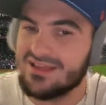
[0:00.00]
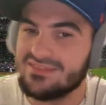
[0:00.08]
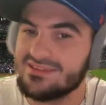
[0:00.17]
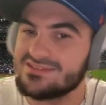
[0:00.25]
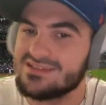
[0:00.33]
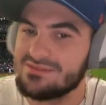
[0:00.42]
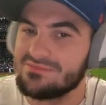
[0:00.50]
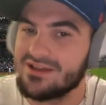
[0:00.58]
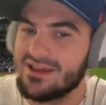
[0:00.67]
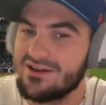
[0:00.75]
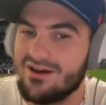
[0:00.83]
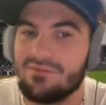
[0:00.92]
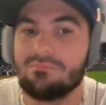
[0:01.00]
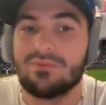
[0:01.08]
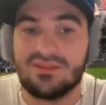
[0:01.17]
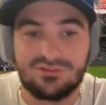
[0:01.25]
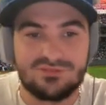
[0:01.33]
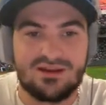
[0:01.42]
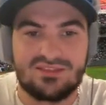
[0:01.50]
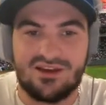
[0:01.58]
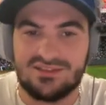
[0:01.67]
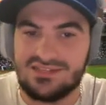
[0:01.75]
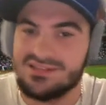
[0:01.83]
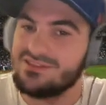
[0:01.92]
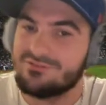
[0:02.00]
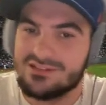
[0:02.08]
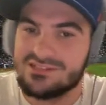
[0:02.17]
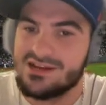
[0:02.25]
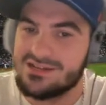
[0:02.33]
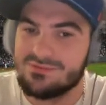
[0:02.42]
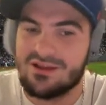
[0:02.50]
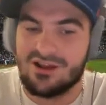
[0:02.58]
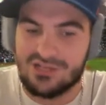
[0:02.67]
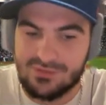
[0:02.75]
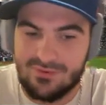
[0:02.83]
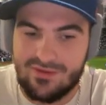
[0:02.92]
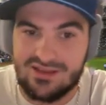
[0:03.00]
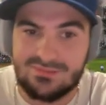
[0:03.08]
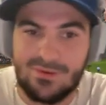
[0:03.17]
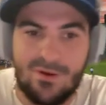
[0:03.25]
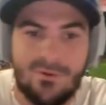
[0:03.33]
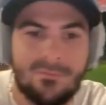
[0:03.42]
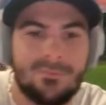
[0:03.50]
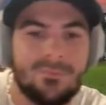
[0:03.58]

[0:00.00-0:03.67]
that this team can get hot. But those are my thoughts. I think the Red Sox play October baseball.